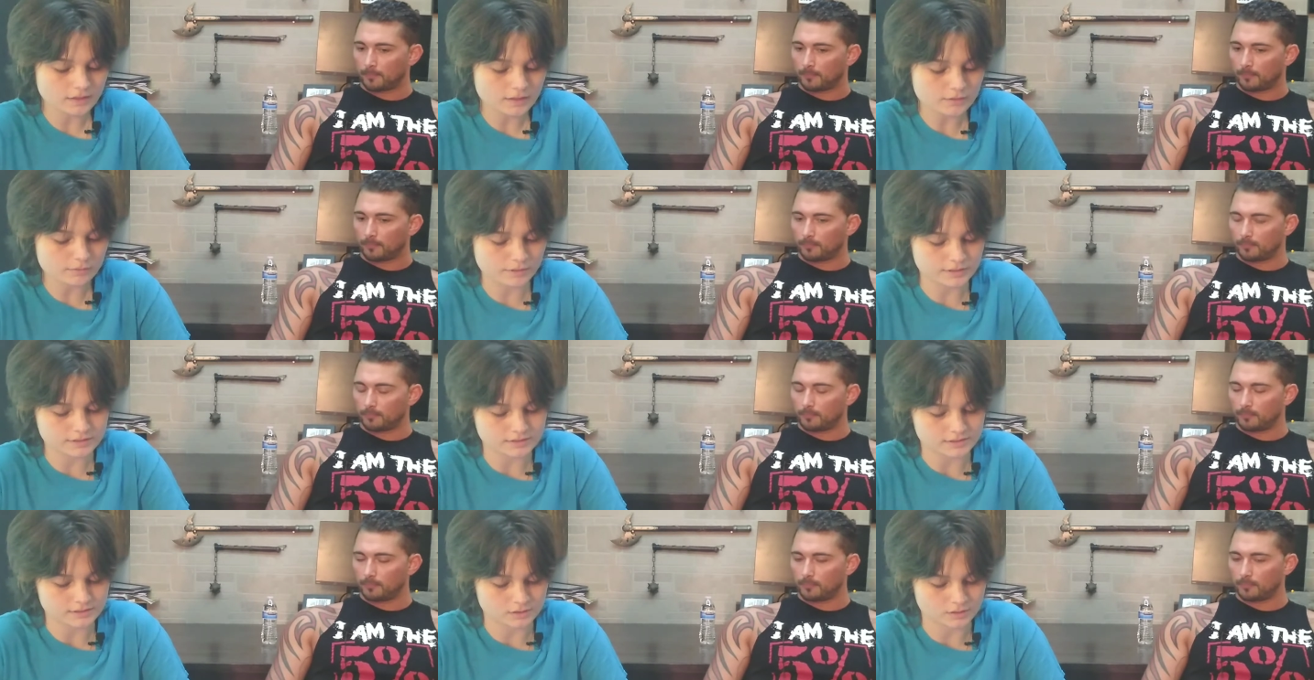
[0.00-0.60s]
Speaker 1: leg
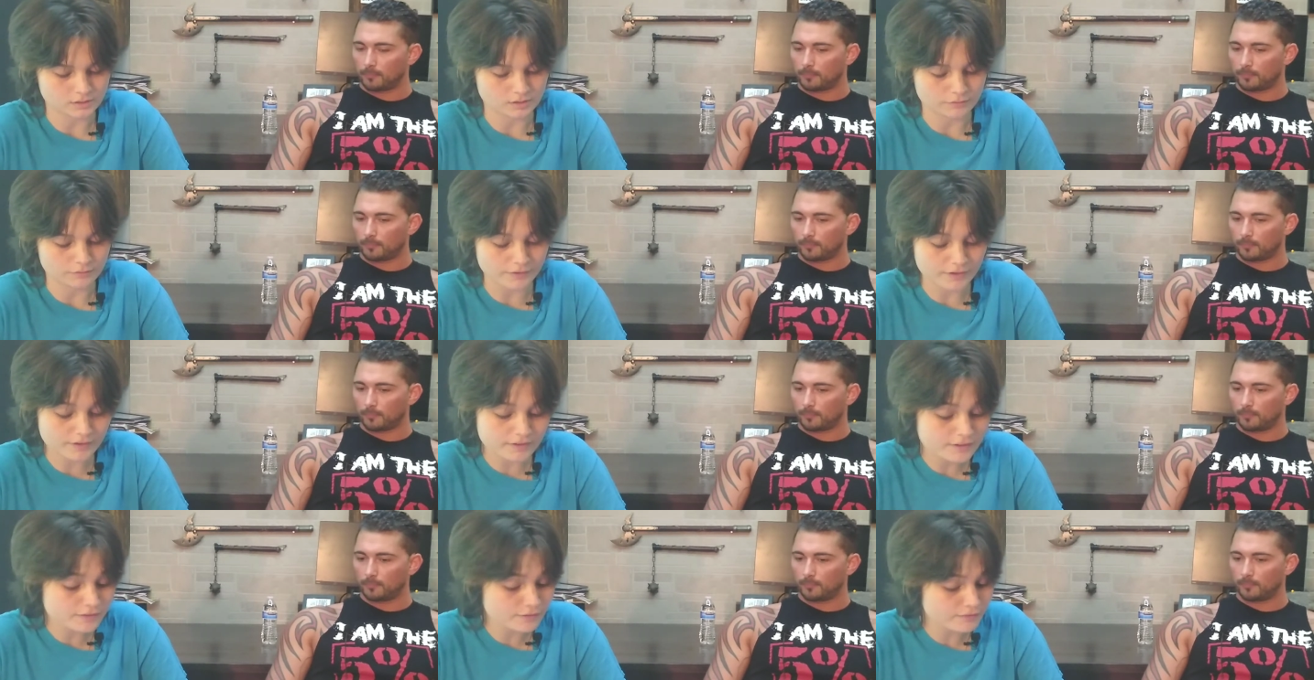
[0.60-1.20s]
raises are
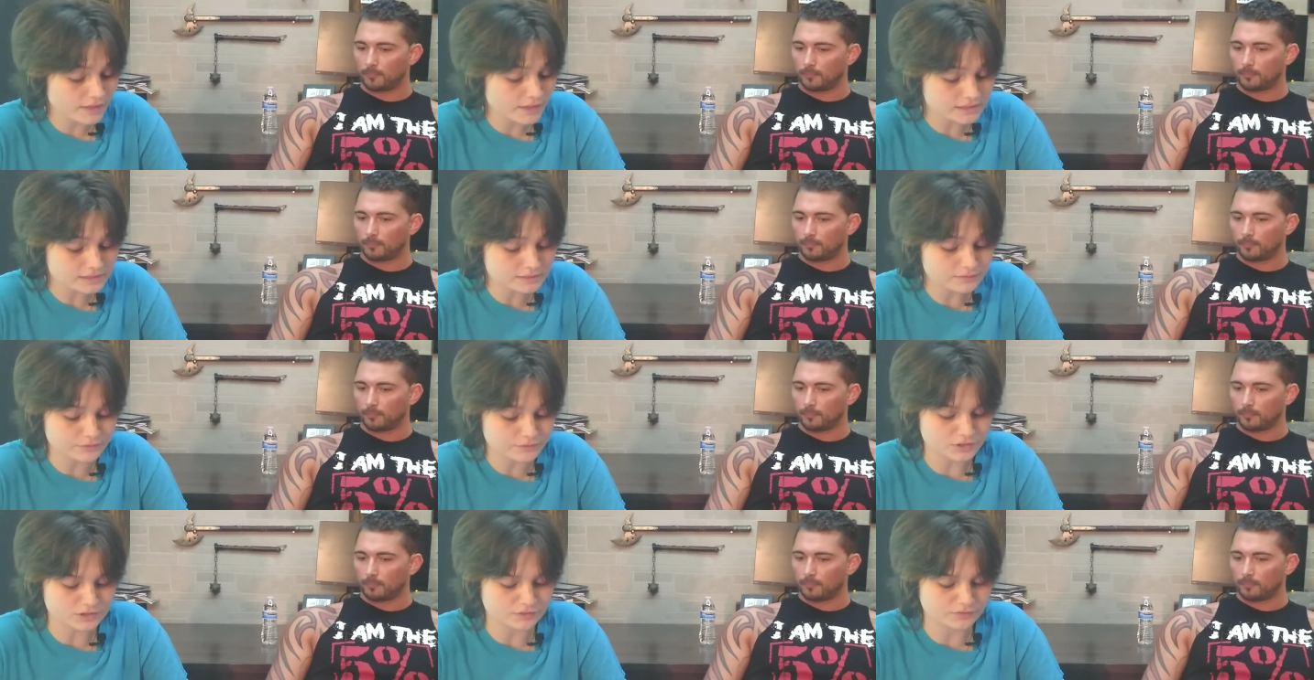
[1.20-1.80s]
very
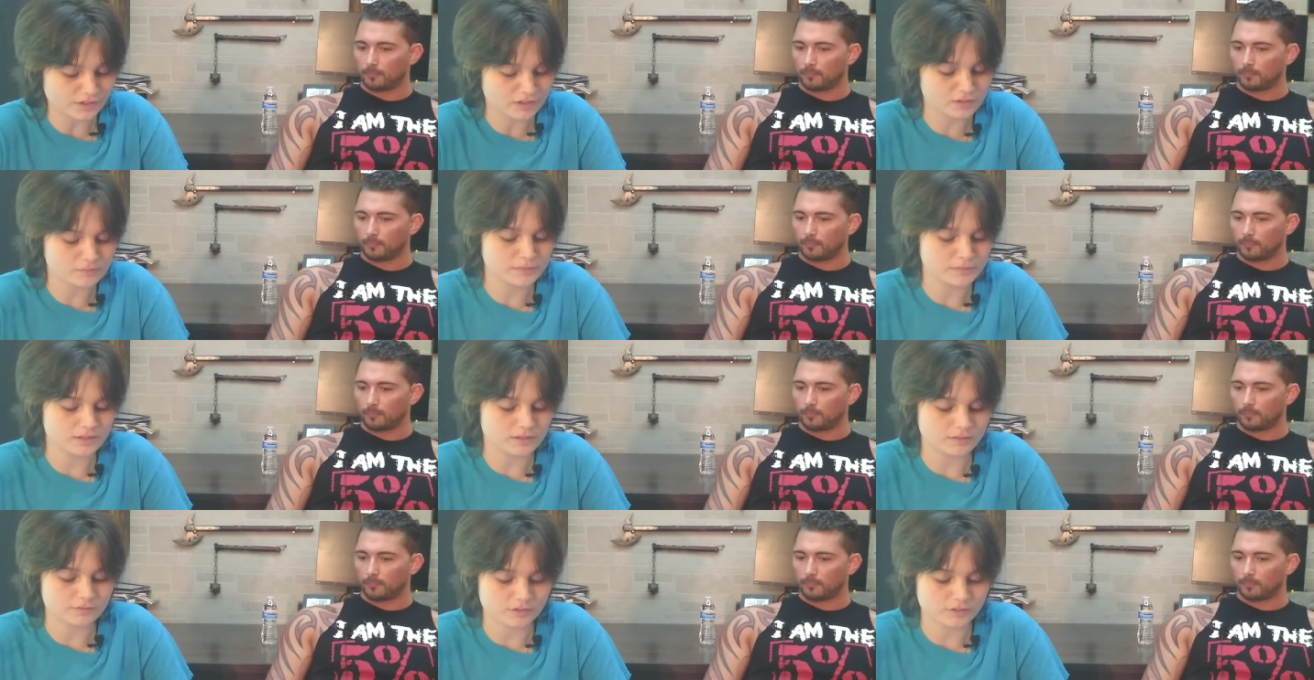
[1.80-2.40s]
effective for
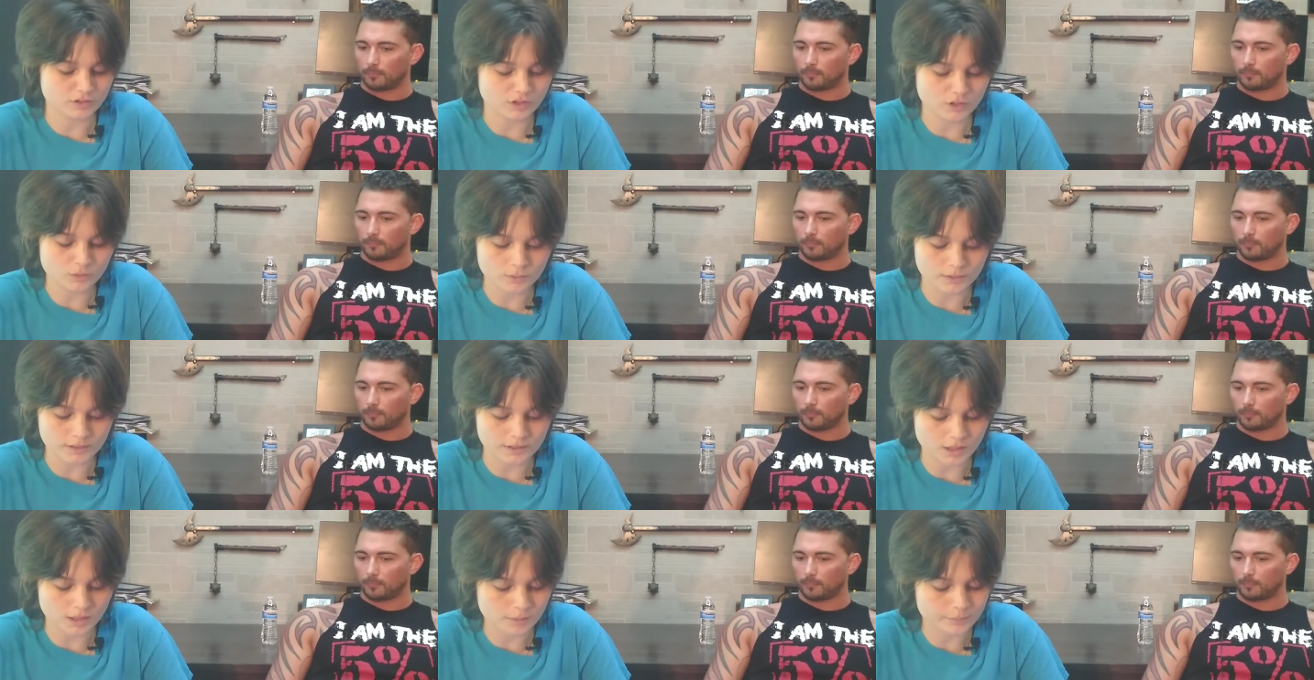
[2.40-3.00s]
development of the
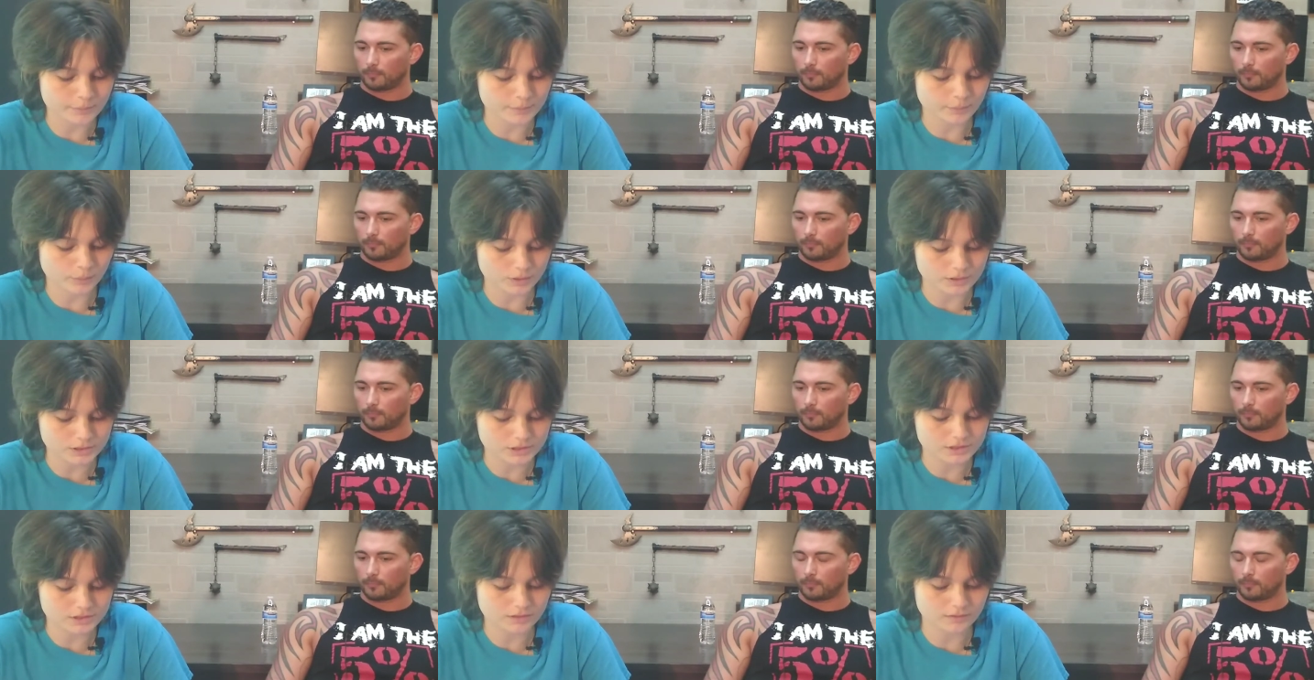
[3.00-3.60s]
lower and upper
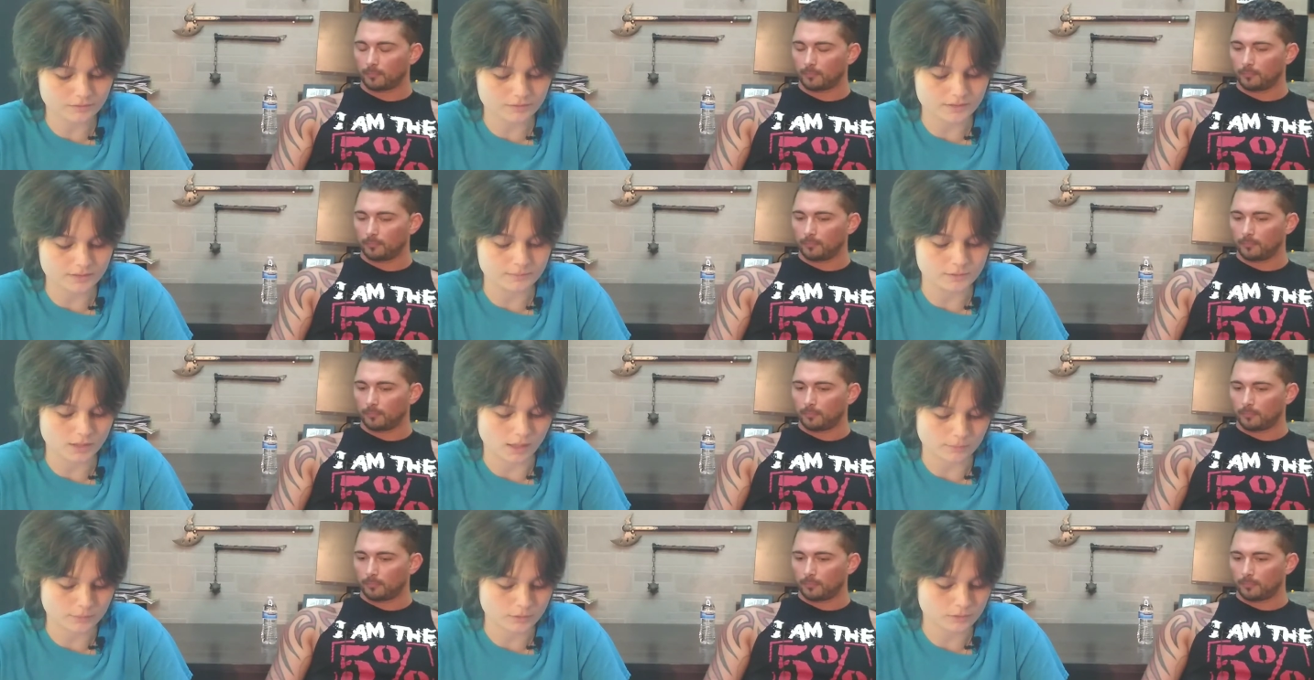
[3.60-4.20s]
portion of the
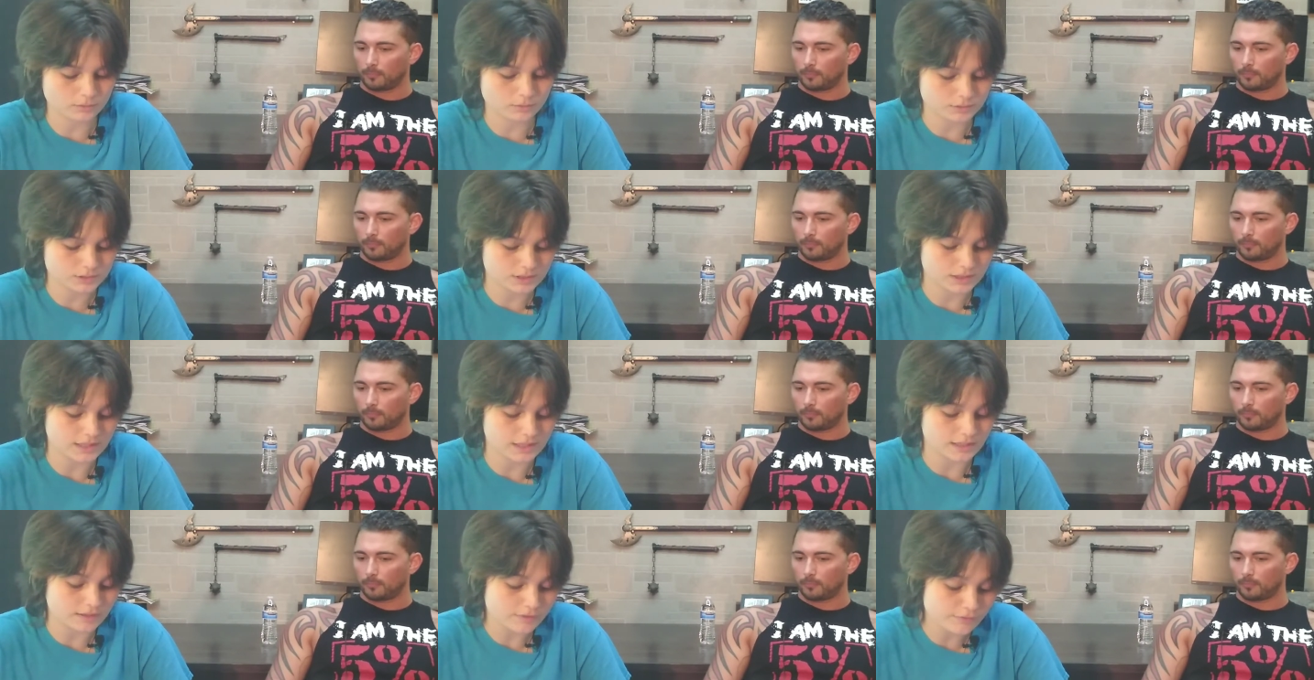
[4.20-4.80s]
abdominals
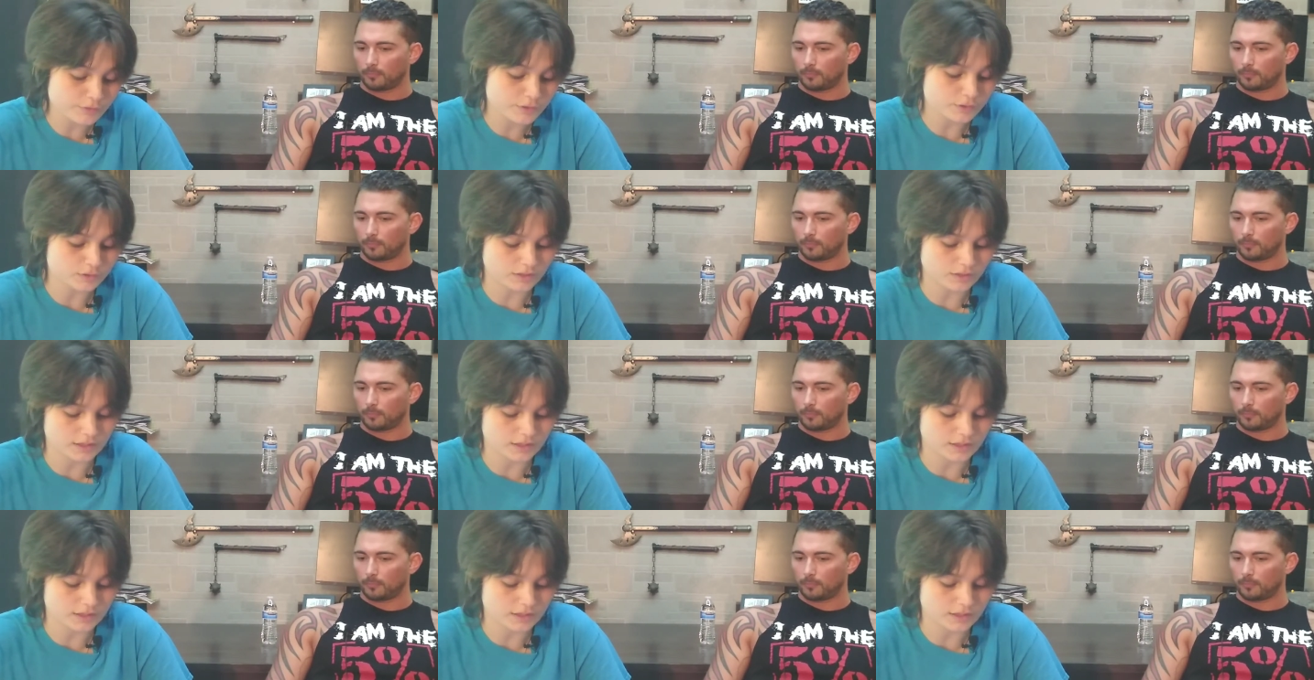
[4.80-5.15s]
if your